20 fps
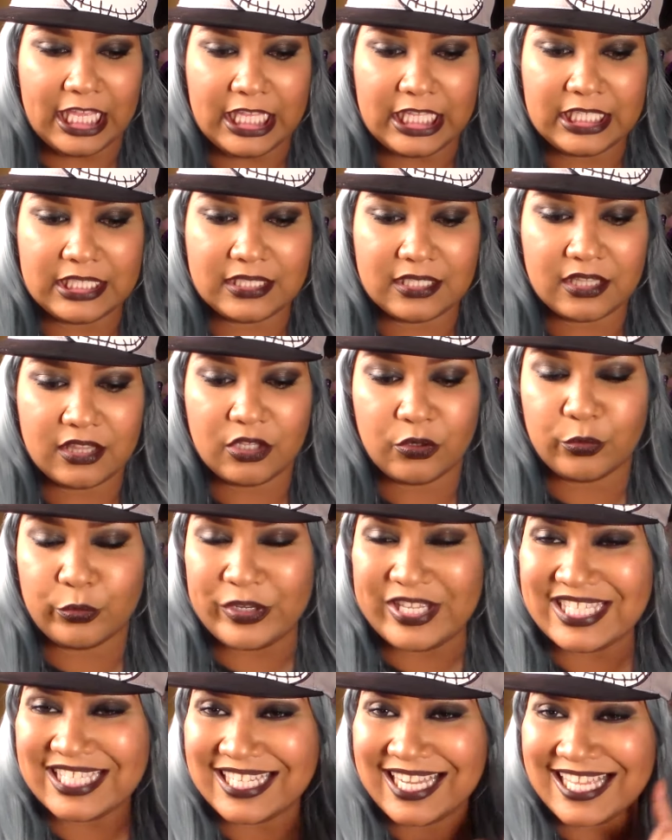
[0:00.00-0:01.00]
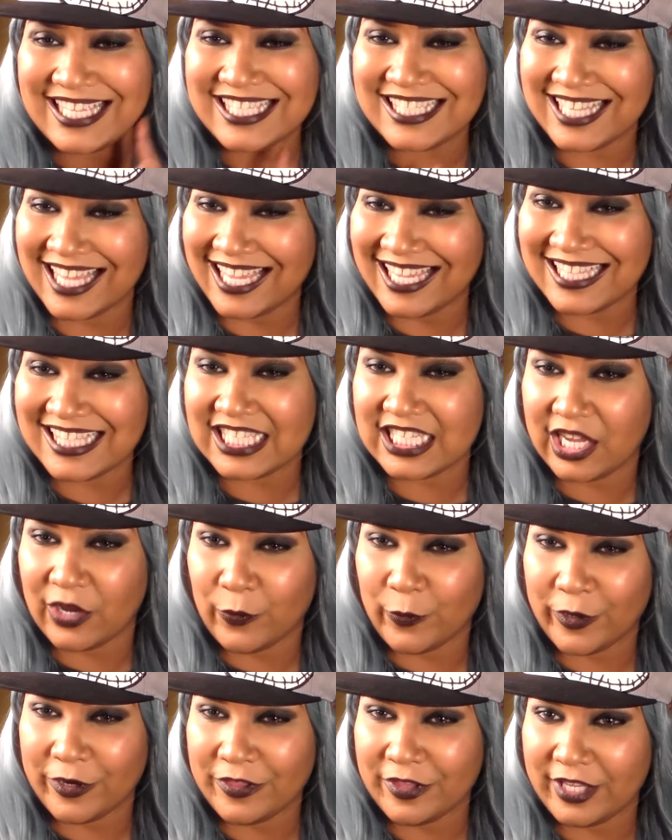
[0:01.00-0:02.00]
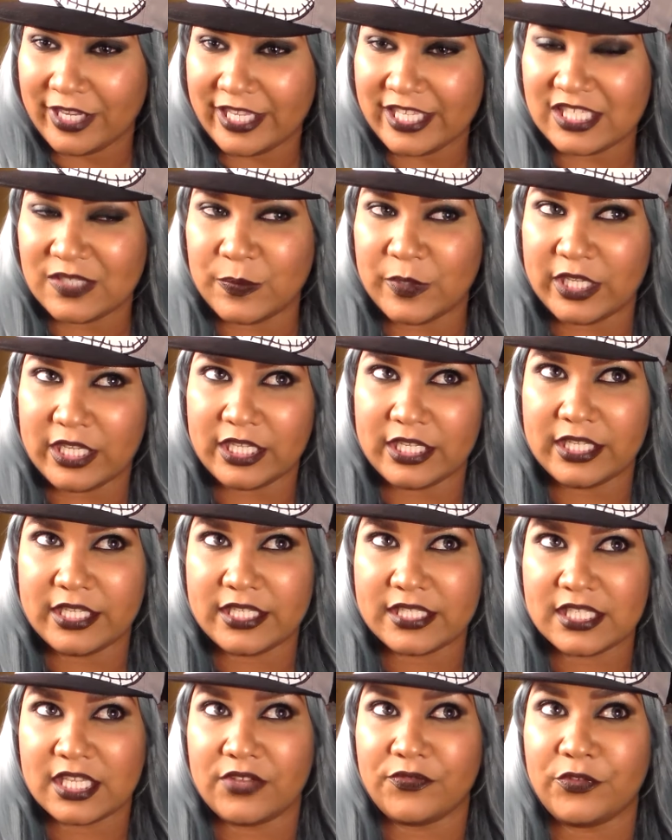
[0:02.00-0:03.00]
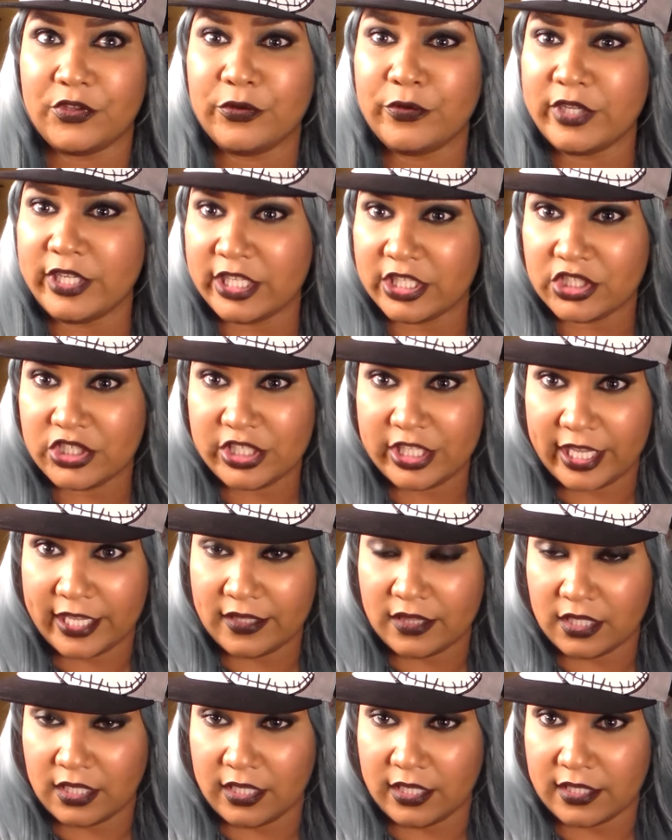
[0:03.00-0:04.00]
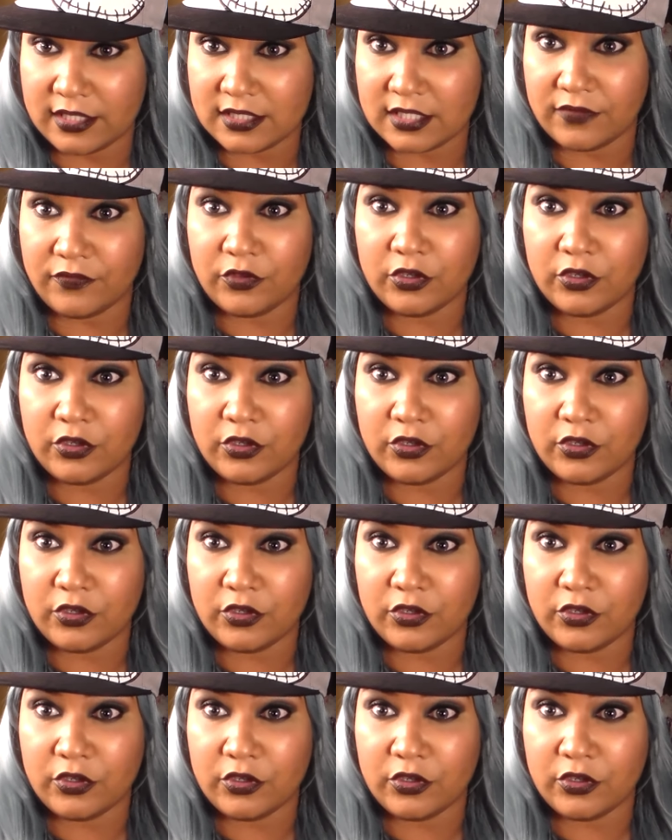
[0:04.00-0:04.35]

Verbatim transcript: and the reason I say it's not worth it is because if you initiate things,